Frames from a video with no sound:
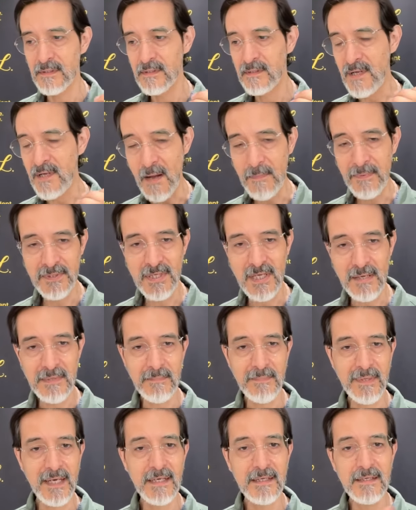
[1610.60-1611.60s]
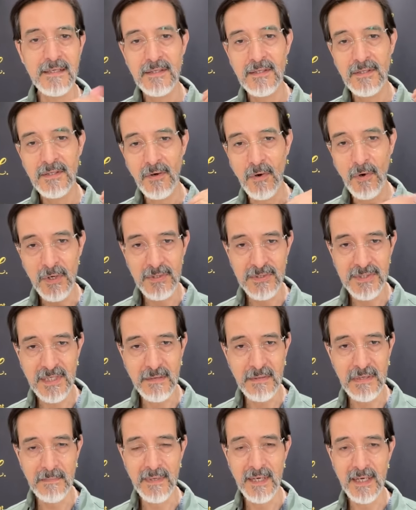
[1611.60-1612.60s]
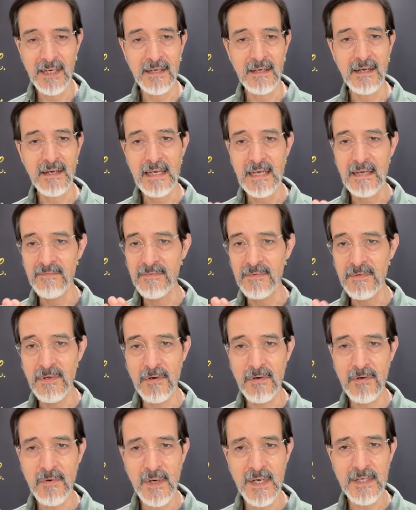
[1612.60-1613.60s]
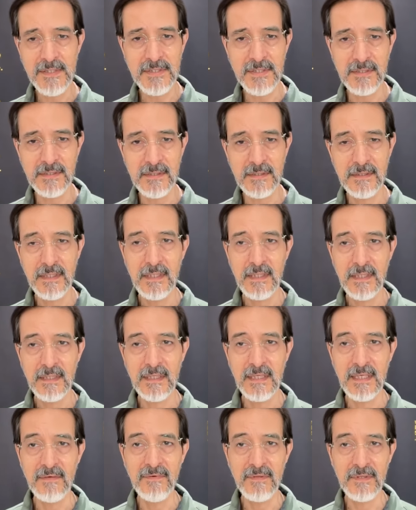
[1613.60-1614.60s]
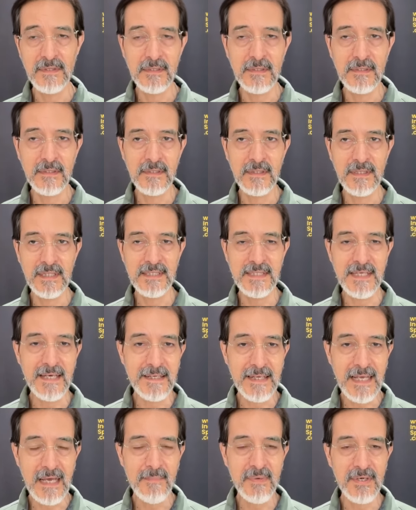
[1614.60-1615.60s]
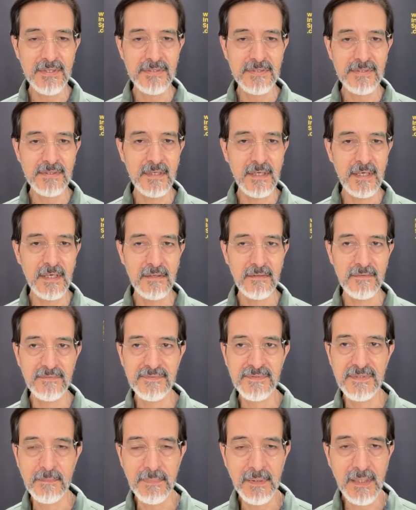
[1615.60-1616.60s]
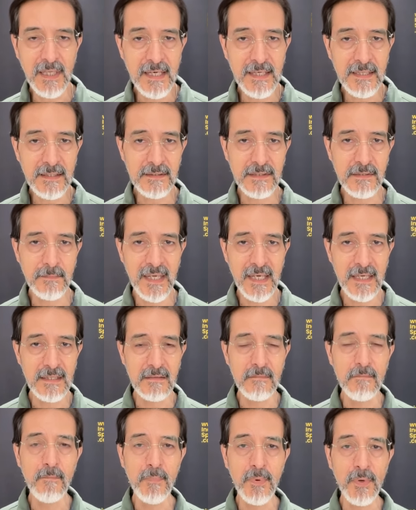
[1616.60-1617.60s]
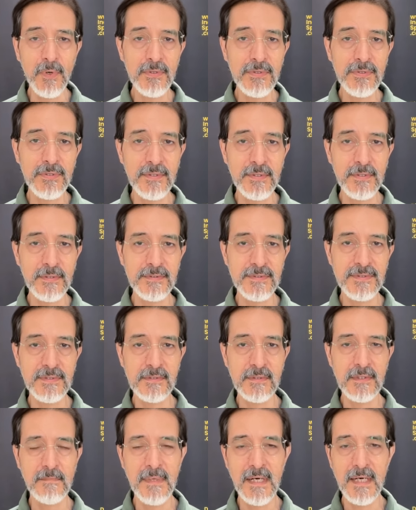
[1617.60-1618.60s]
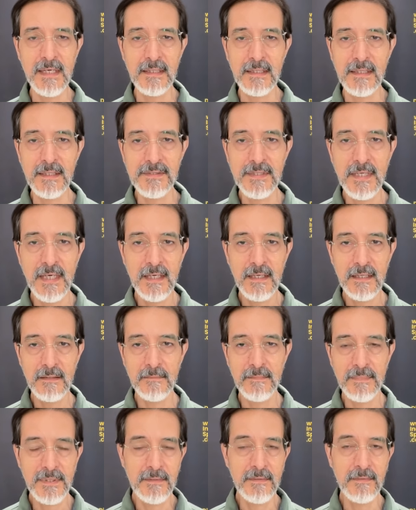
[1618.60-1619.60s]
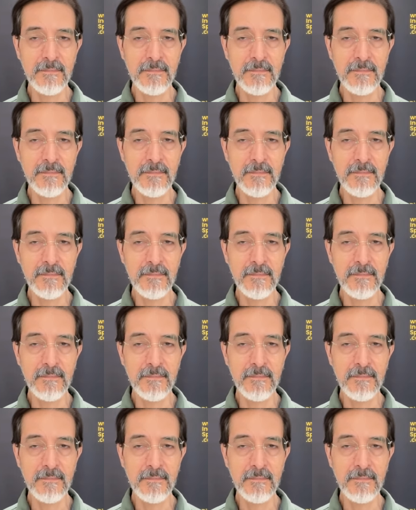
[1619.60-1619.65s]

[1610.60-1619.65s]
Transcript: copper's coming back, oil's coming back. I have no question given the dynamics of supply and demand in both of those commodities. They're